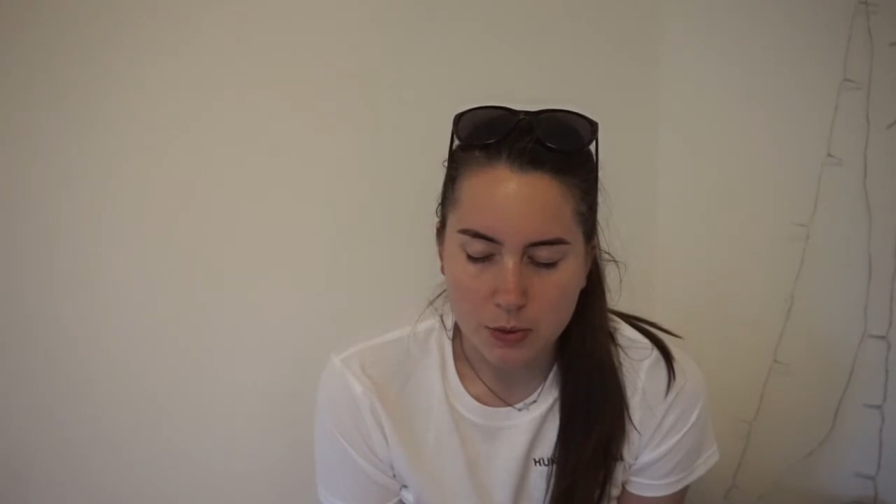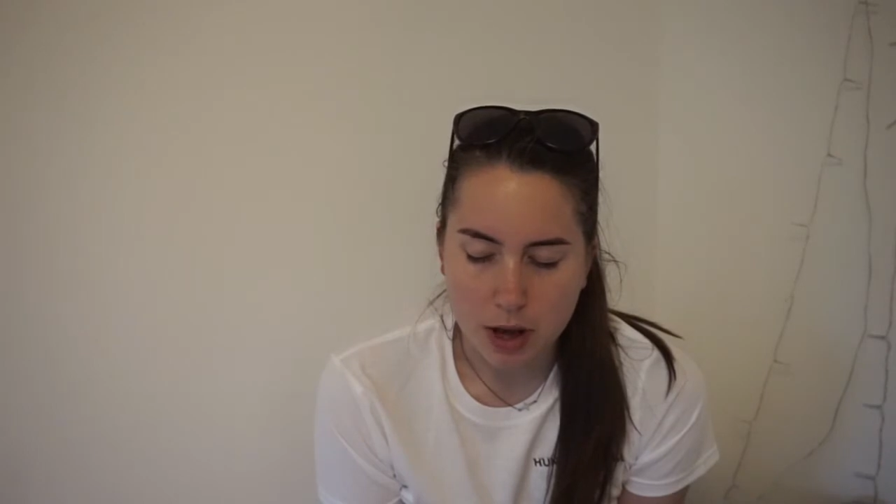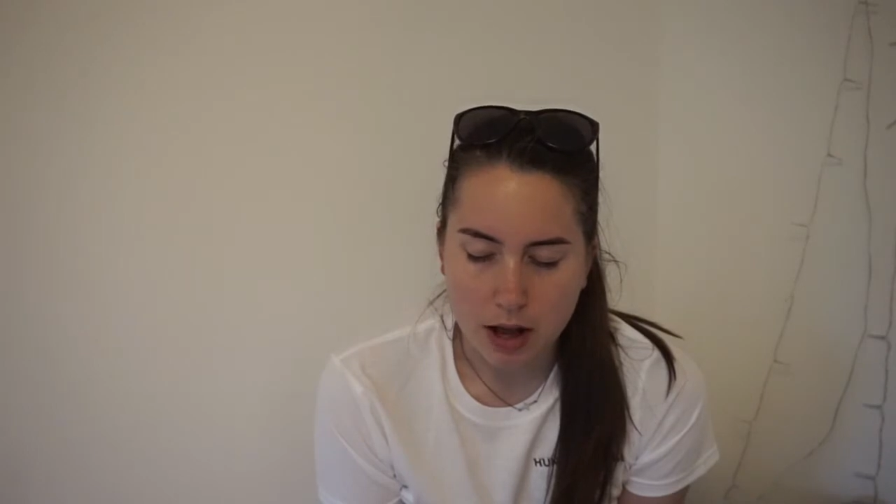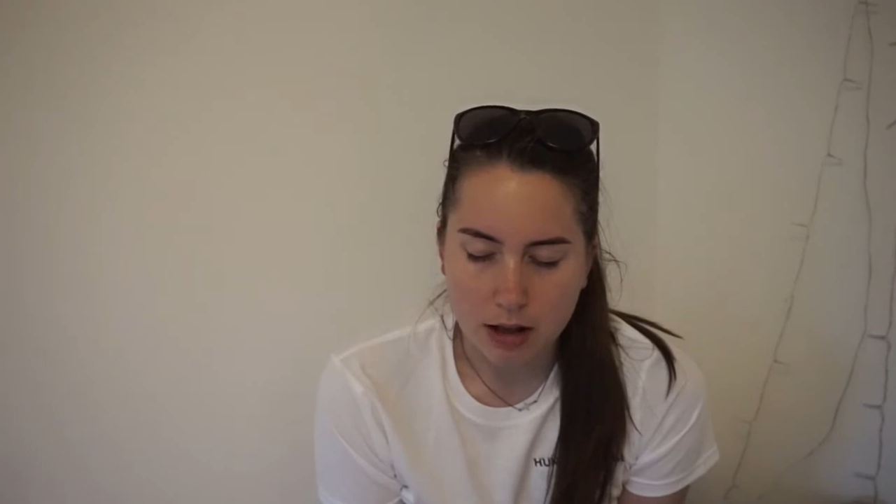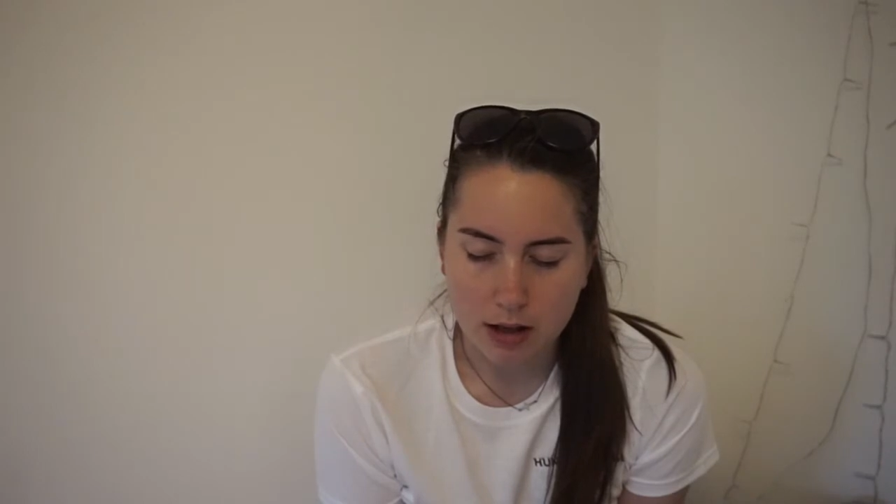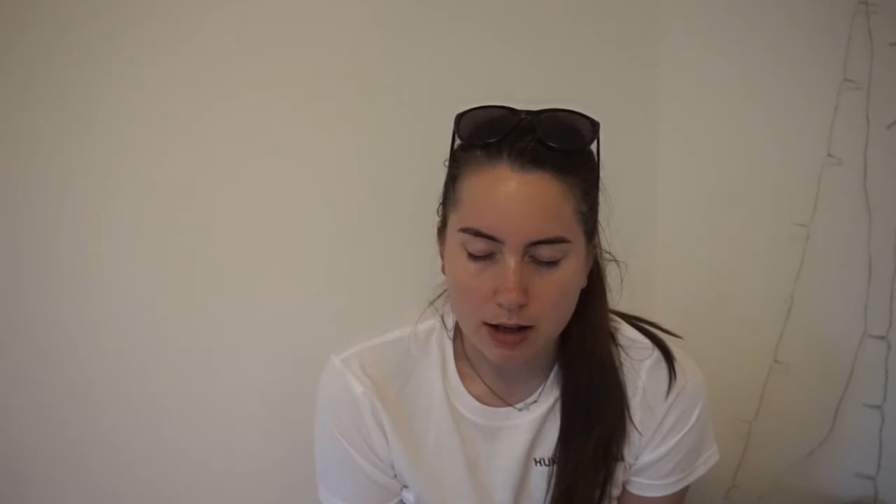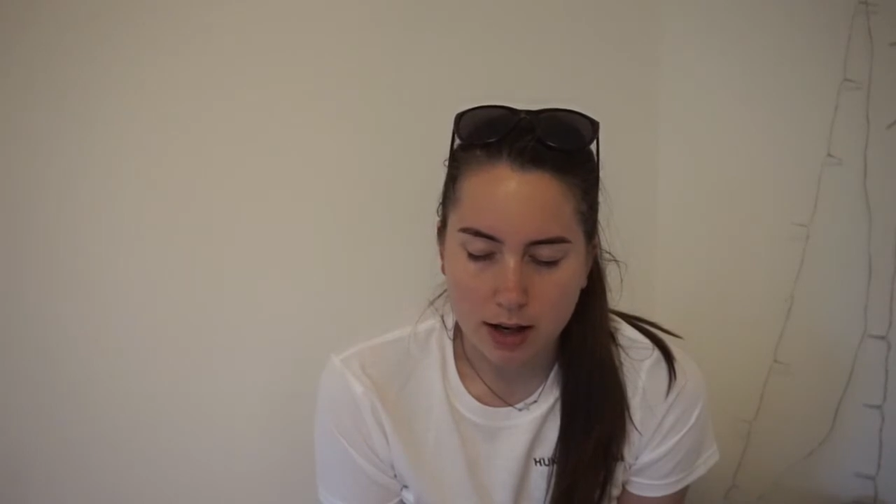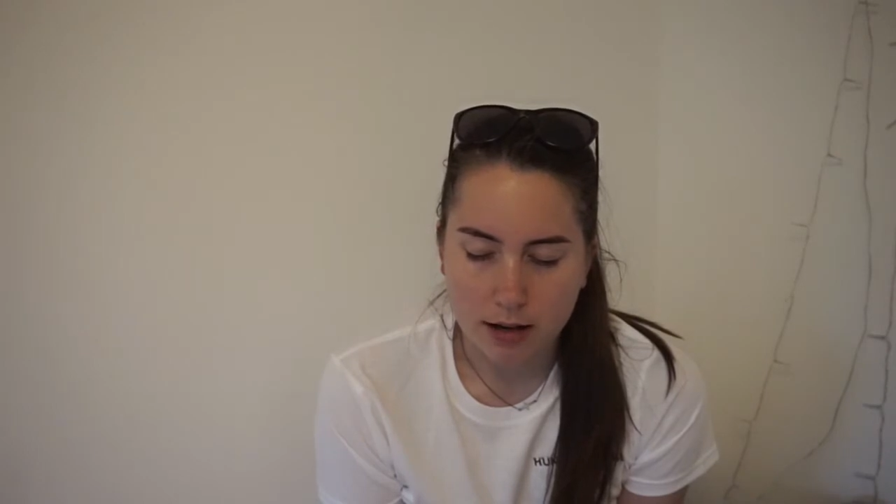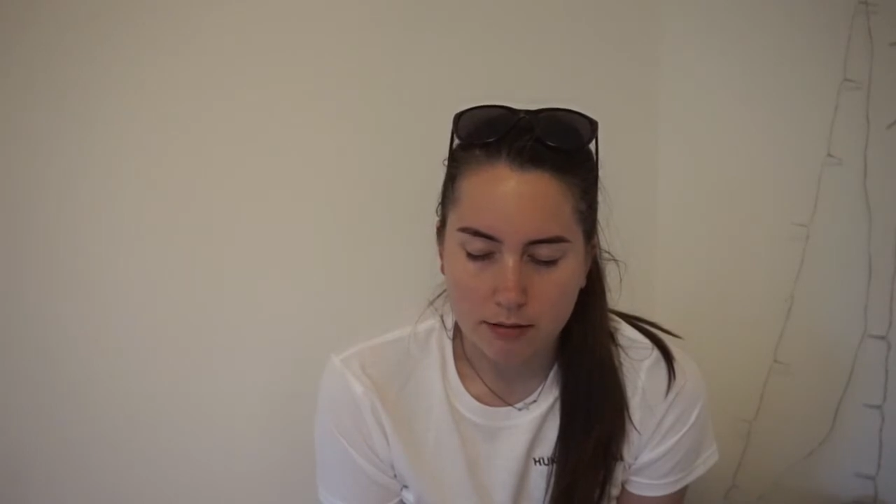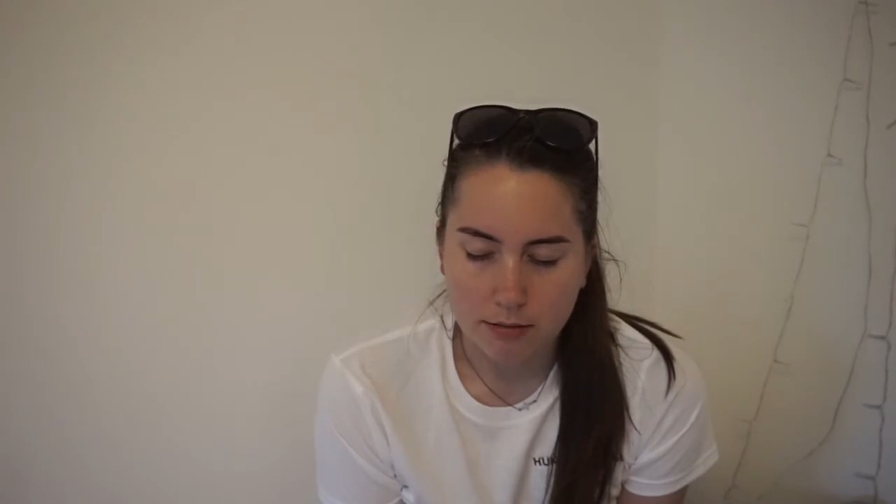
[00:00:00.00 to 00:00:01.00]
well,
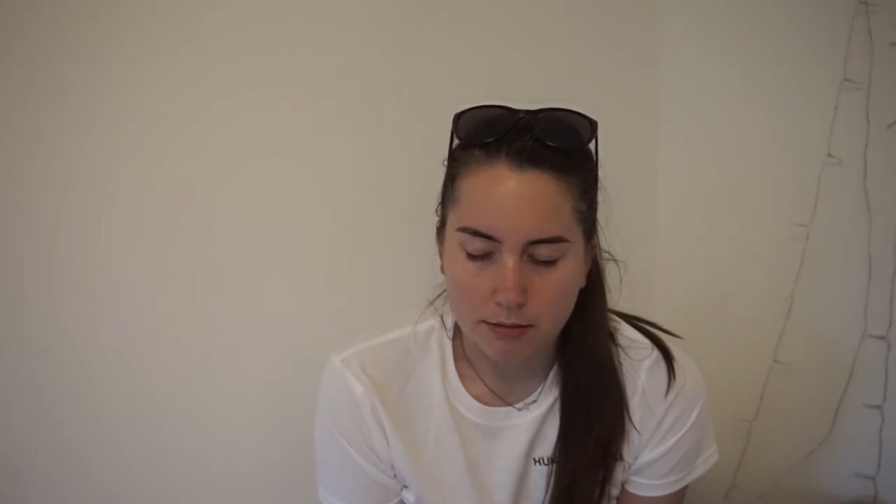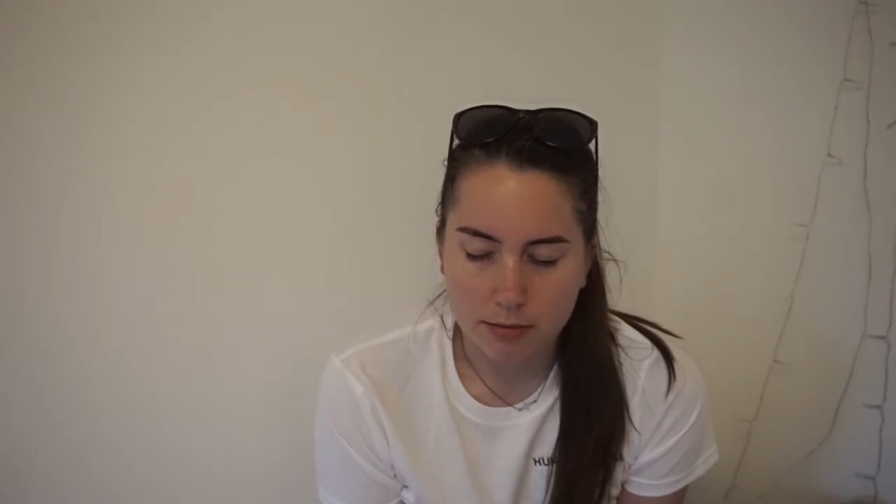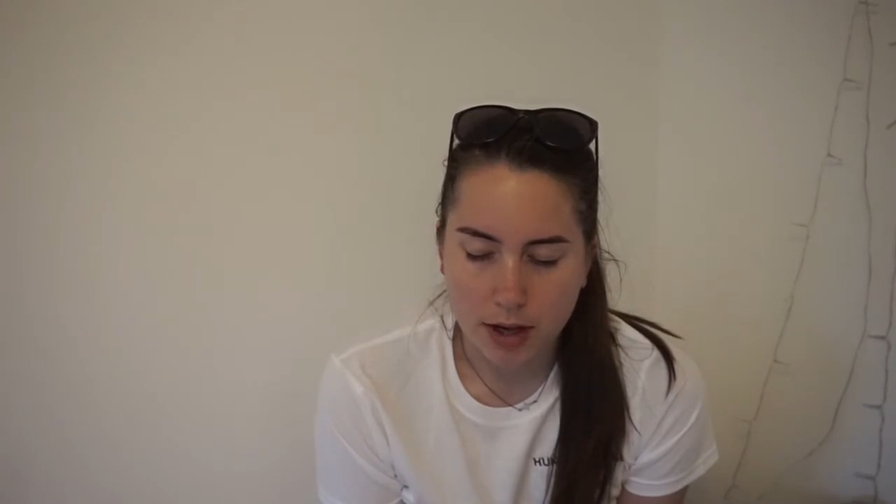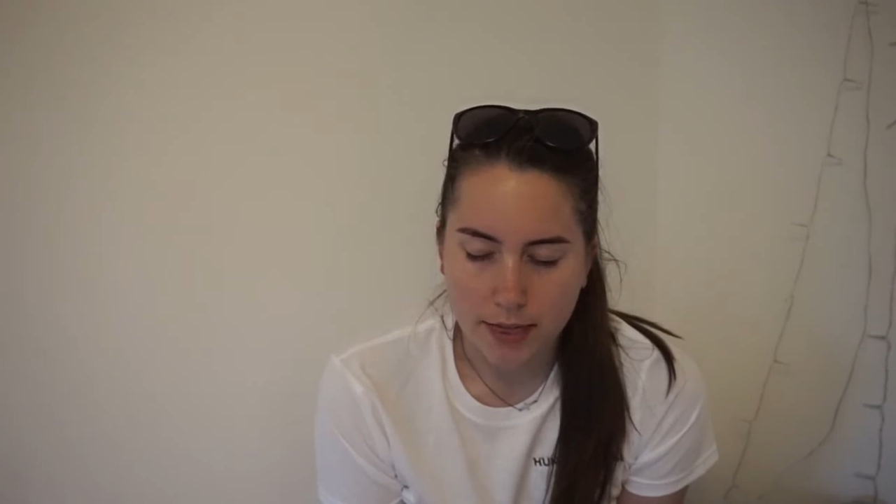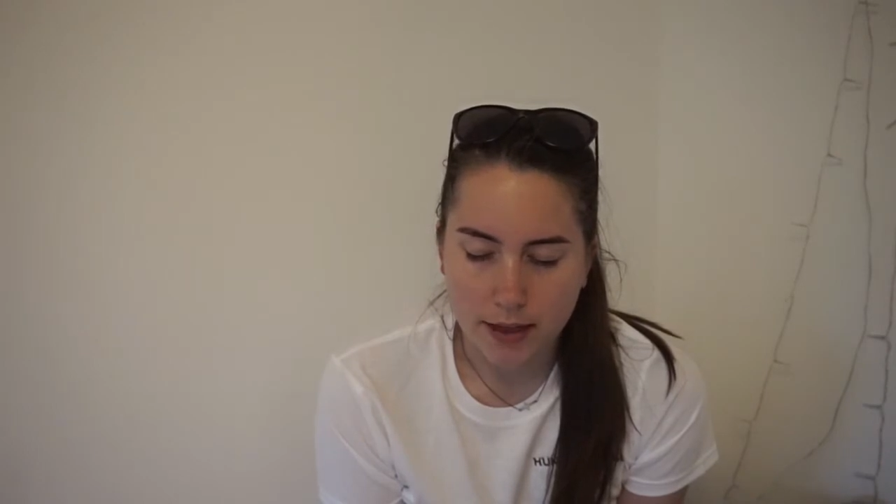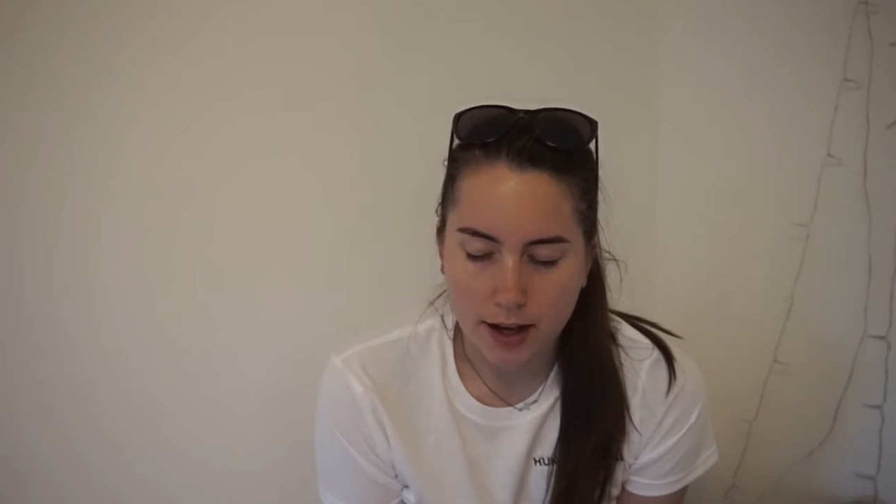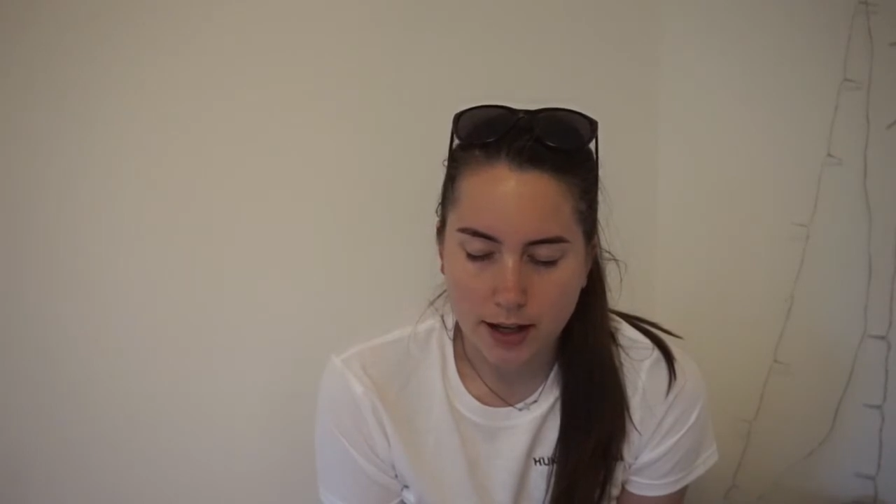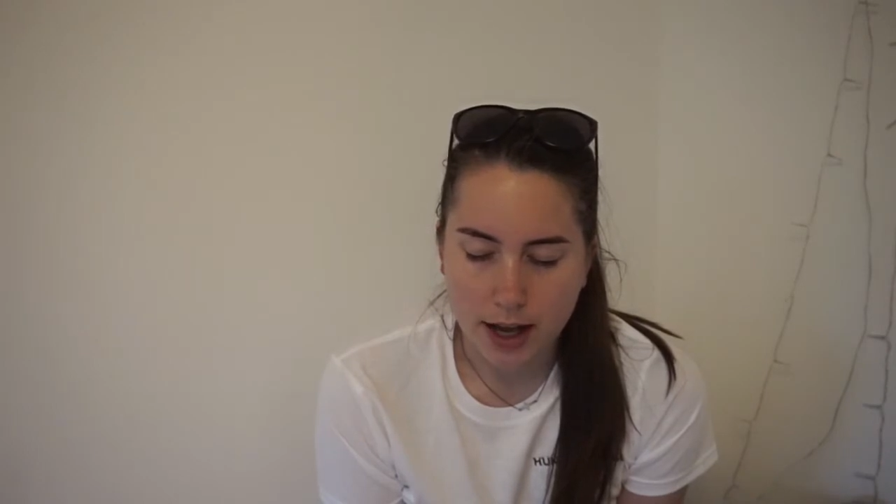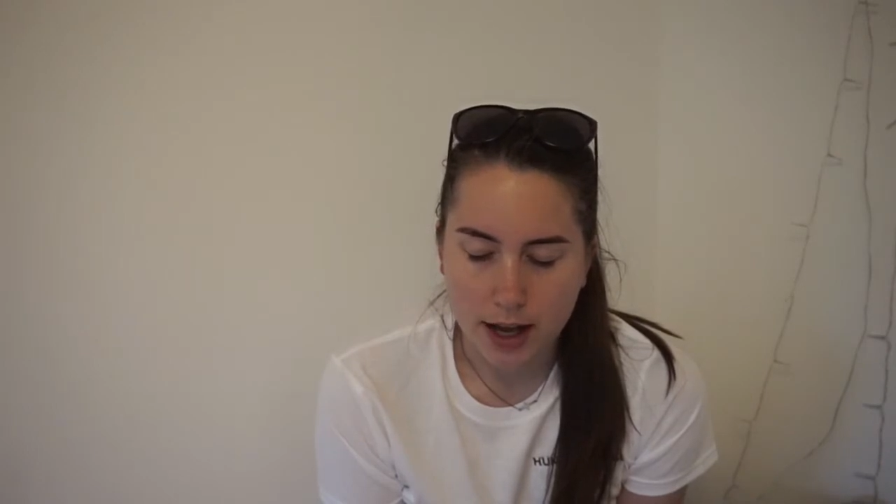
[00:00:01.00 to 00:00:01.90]
and that